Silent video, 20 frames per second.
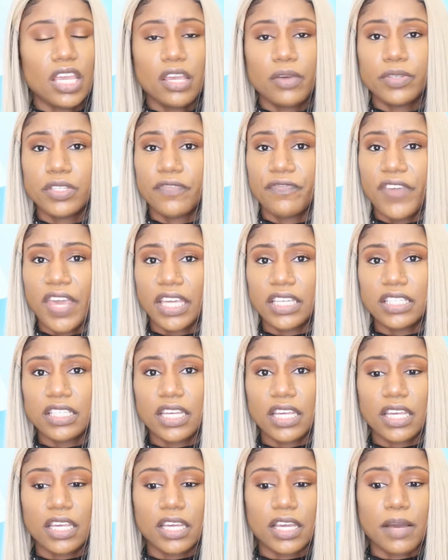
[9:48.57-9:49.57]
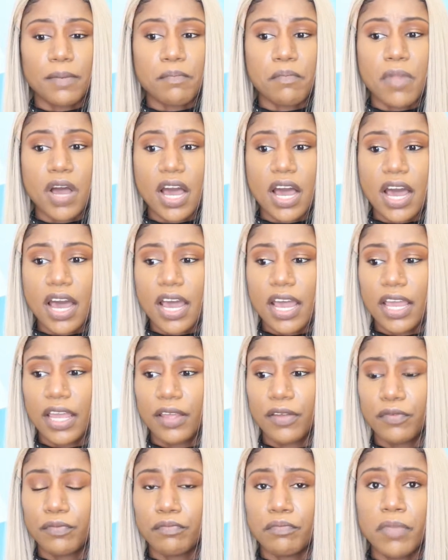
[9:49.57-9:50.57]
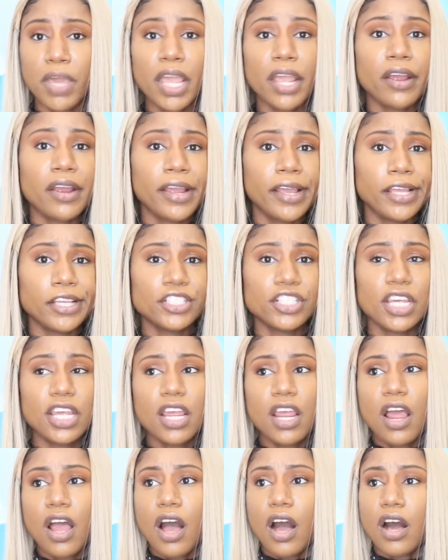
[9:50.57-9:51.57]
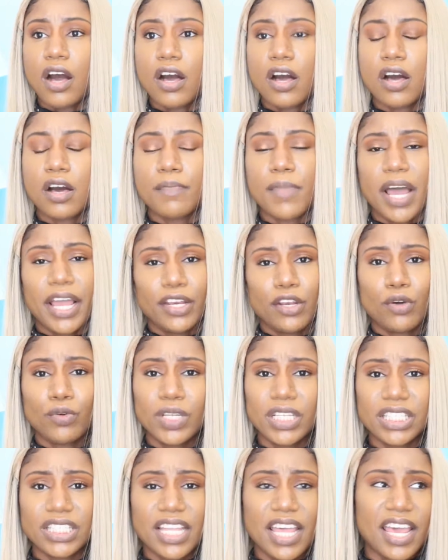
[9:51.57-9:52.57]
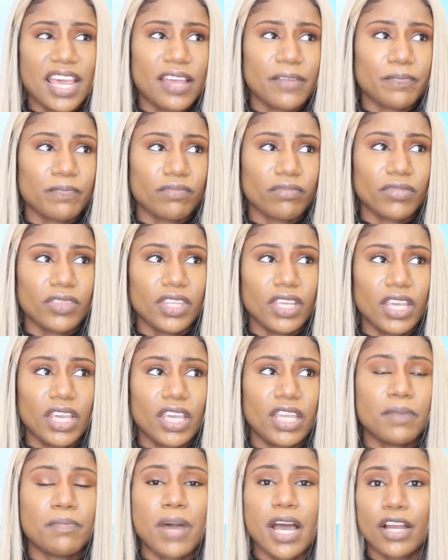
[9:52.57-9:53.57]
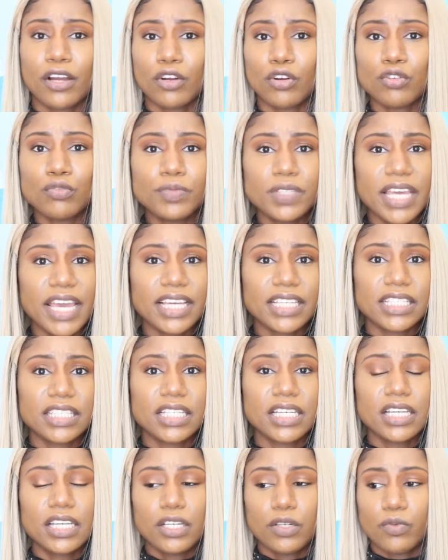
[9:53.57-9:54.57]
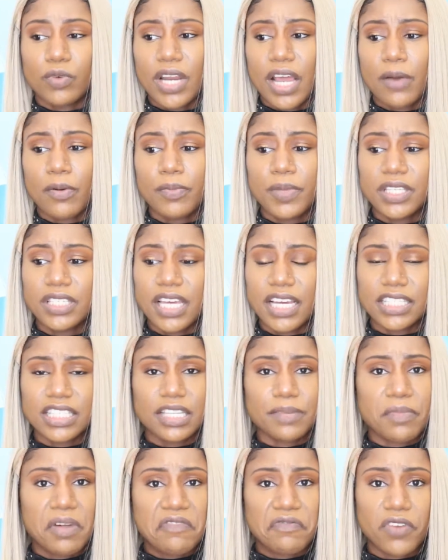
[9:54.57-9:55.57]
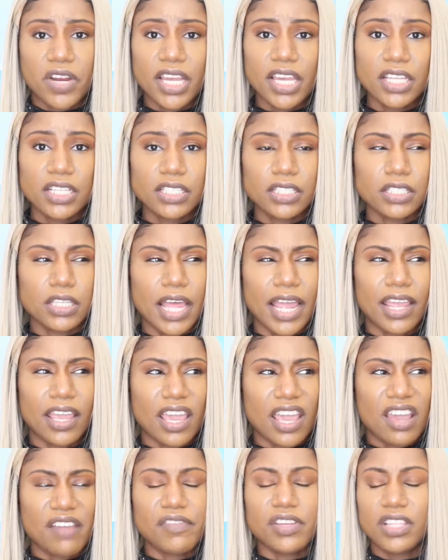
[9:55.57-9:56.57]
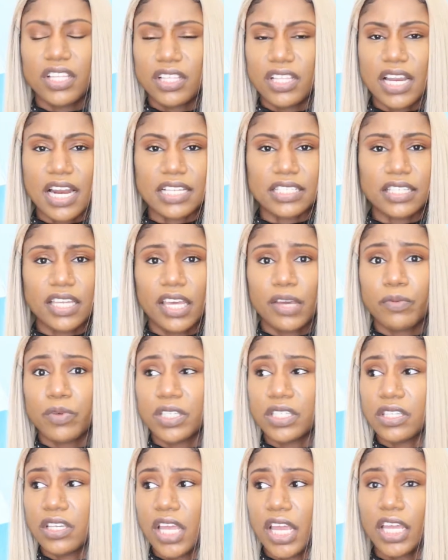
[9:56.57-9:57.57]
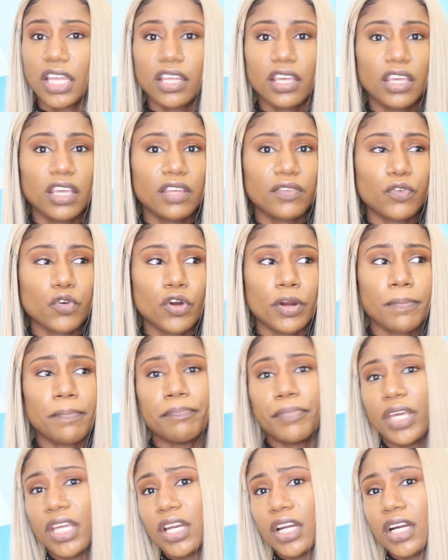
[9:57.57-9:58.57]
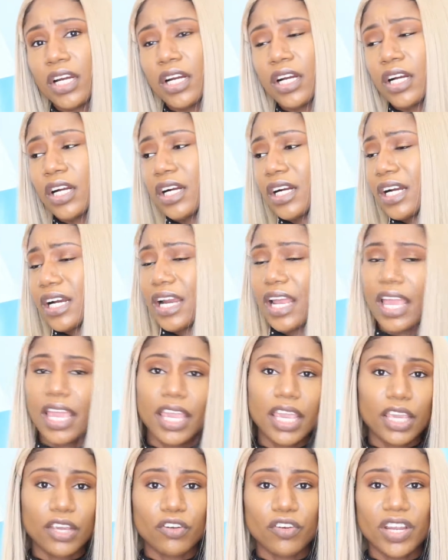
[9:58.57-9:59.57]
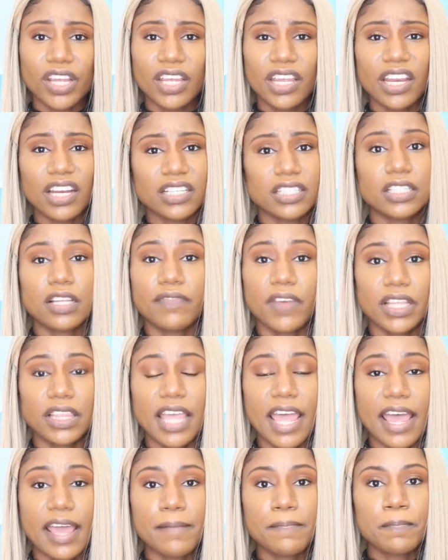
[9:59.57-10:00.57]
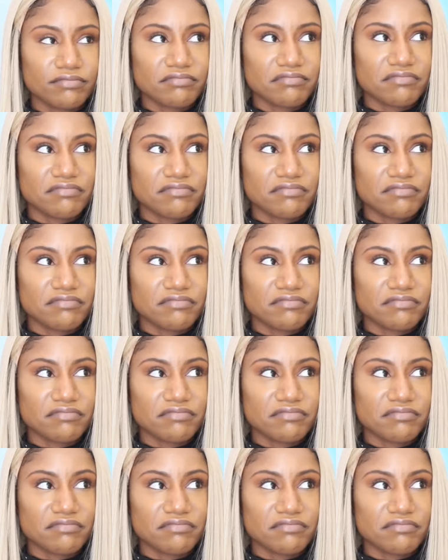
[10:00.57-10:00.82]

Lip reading: It was affecting my marriage. I noticed that in my group text when I would be texting my friends, like everything that I said was negative or bitter or angry and stuff like that.